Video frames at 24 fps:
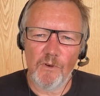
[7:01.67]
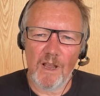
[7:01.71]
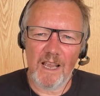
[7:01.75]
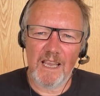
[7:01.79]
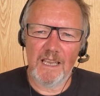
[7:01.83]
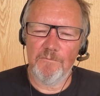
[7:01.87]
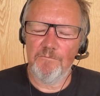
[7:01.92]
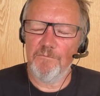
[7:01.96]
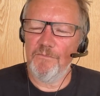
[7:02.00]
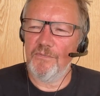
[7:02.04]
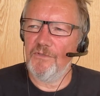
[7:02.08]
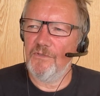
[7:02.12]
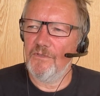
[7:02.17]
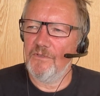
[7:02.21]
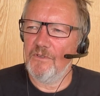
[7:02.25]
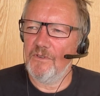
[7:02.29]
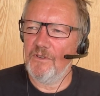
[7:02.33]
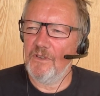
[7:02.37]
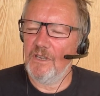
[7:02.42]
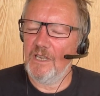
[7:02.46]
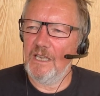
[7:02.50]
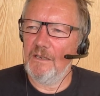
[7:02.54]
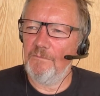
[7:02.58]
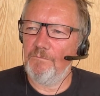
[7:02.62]
ripe,
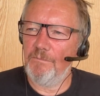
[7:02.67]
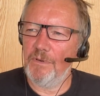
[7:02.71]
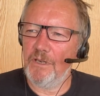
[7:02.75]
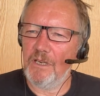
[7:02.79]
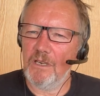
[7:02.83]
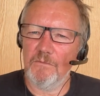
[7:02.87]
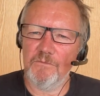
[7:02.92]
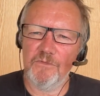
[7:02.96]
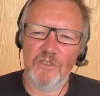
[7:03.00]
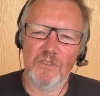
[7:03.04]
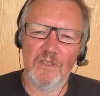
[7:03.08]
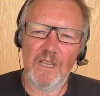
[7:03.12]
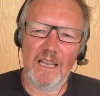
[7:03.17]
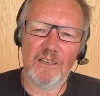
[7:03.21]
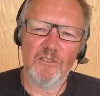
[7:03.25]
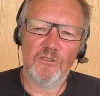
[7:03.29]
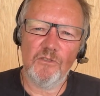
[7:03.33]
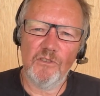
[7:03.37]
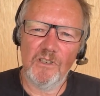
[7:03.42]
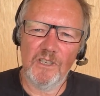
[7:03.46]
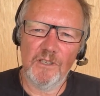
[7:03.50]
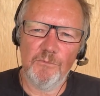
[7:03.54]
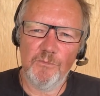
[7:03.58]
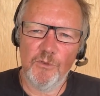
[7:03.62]
it becomes
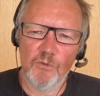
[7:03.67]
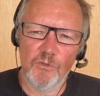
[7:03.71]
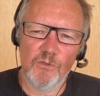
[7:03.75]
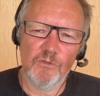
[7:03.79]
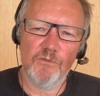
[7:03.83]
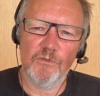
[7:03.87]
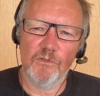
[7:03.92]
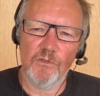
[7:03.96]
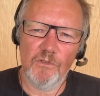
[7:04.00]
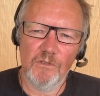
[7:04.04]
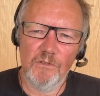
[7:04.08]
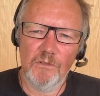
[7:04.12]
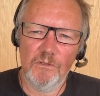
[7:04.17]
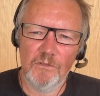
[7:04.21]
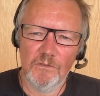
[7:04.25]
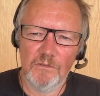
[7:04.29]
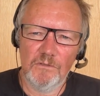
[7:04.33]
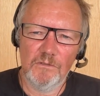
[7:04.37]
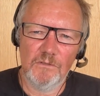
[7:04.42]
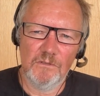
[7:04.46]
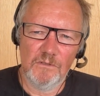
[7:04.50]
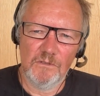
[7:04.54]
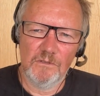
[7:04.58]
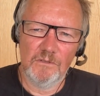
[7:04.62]
naturally beautiful.
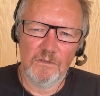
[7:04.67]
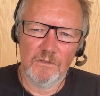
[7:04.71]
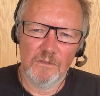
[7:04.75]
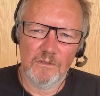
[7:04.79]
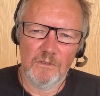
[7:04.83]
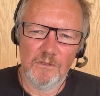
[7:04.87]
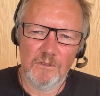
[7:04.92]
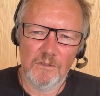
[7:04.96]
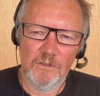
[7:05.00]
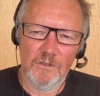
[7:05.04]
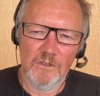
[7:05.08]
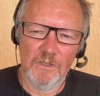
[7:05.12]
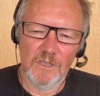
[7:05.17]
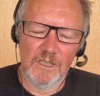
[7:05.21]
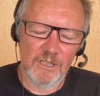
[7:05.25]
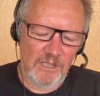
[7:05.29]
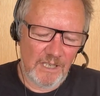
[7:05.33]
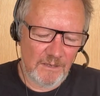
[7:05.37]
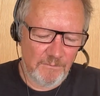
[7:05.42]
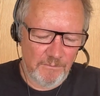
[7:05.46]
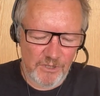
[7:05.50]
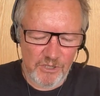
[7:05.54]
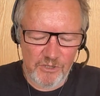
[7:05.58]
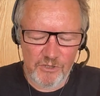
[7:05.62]
It
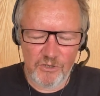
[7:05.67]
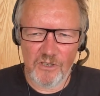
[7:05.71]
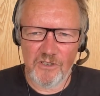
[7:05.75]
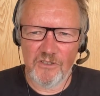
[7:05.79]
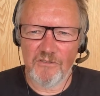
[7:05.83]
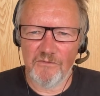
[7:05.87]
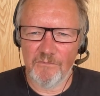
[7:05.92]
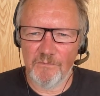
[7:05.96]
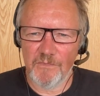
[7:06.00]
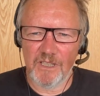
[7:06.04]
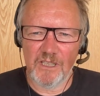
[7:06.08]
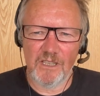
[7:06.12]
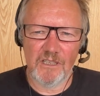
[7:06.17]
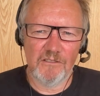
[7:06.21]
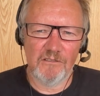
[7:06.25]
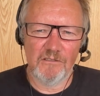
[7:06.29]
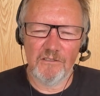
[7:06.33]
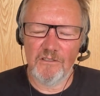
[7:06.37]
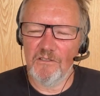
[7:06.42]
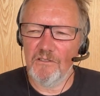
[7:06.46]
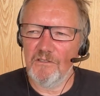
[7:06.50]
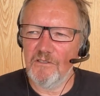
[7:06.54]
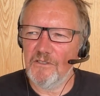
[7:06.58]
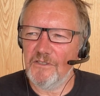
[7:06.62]
can be choice of
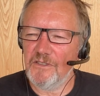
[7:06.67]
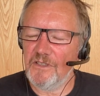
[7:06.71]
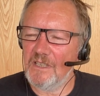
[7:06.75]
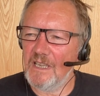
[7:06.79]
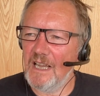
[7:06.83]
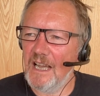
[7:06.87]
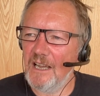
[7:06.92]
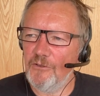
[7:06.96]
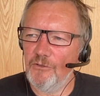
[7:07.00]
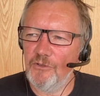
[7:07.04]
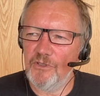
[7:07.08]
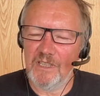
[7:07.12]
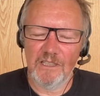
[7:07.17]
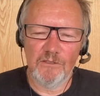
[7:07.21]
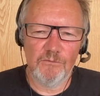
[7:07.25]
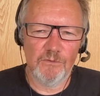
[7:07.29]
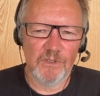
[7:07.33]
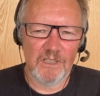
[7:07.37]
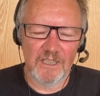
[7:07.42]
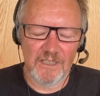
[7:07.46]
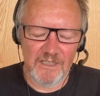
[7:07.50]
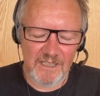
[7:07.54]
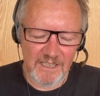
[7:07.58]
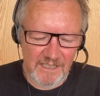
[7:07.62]
materials, how you deal
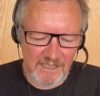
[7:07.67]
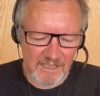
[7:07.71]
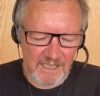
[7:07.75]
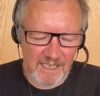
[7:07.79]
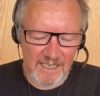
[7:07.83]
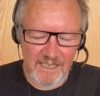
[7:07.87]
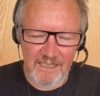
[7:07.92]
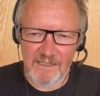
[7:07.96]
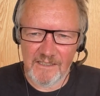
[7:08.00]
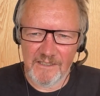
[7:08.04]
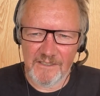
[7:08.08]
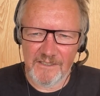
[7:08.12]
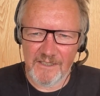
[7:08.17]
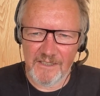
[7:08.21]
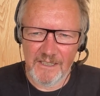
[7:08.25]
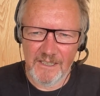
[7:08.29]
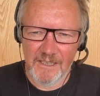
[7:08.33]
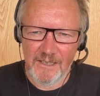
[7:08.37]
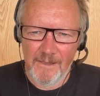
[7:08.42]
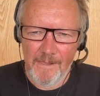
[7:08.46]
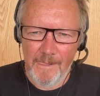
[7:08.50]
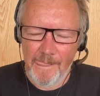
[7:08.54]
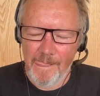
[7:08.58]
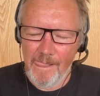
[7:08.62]
with the details.
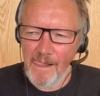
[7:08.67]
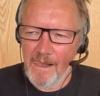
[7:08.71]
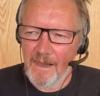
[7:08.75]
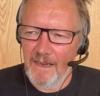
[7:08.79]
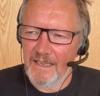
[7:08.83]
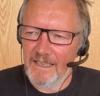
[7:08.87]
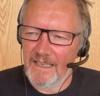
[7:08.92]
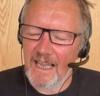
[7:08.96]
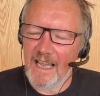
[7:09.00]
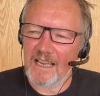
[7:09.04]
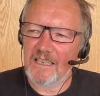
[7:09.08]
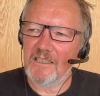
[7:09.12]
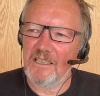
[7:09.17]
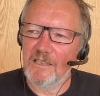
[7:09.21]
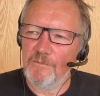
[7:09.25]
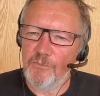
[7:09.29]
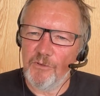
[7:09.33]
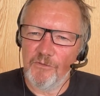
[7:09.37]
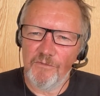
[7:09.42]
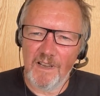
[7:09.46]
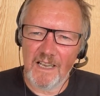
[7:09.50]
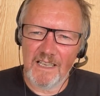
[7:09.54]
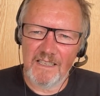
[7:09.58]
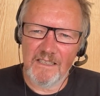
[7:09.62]
It actually
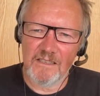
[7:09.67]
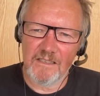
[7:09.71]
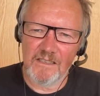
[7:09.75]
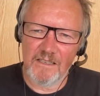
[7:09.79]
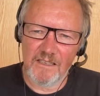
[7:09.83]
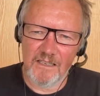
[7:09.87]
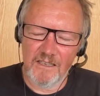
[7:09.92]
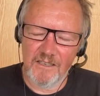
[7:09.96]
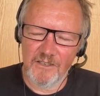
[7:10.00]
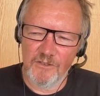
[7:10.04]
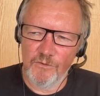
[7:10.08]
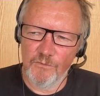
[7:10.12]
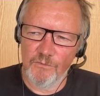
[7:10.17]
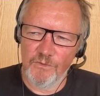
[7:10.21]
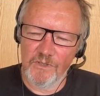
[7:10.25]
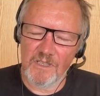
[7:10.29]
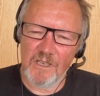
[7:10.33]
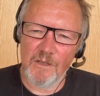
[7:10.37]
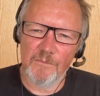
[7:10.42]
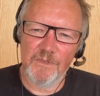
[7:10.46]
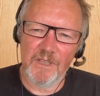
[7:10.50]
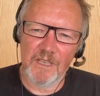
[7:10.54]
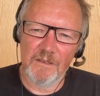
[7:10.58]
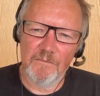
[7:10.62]
provides you with
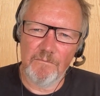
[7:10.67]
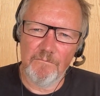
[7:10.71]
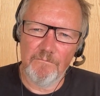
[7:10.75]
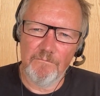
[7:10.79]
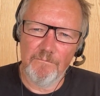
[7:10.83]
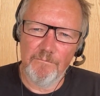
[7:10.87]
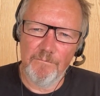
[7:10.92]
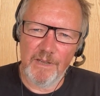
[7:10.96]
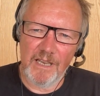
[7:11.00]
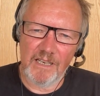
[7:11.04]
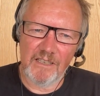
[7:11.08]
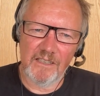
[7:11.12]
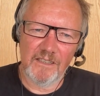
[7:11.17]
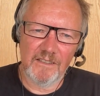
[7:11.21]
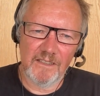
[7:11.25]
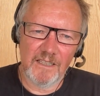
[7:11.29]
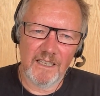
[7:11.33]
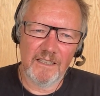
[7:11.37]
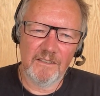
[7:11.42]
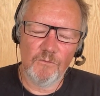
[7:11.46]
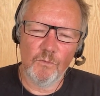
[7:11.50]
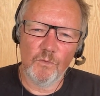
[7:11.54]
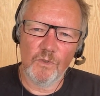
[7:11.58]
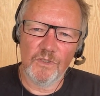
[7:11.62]
something better
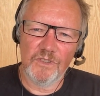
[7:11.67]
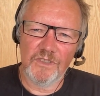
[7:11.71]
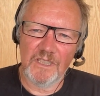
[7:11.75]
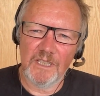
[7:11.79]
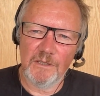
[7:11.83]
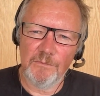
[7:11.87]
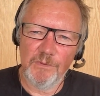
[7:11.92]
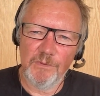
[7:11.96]
than was there